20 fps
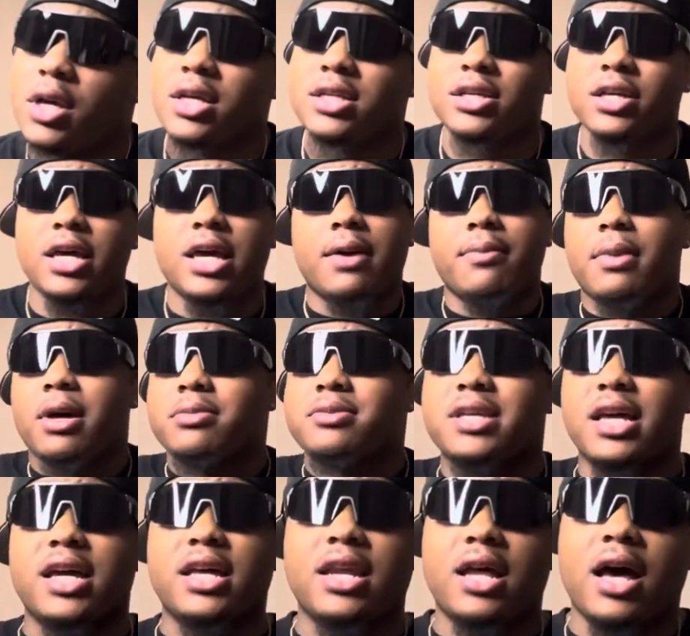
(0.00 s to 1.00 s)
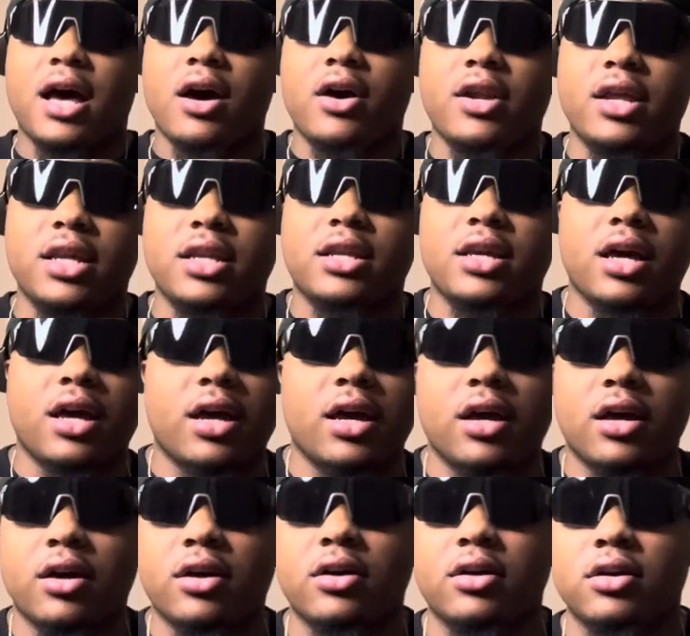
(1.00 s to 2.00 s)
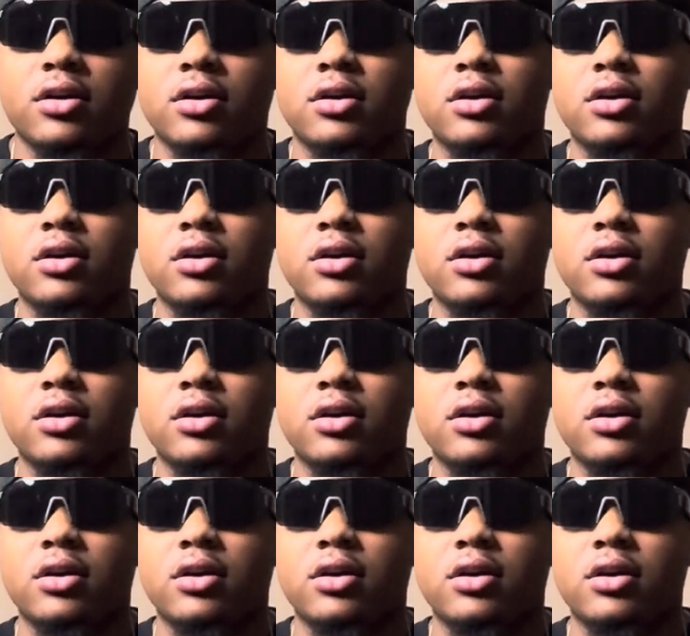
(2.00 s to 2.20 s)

So yeah, man, I'm taking all that down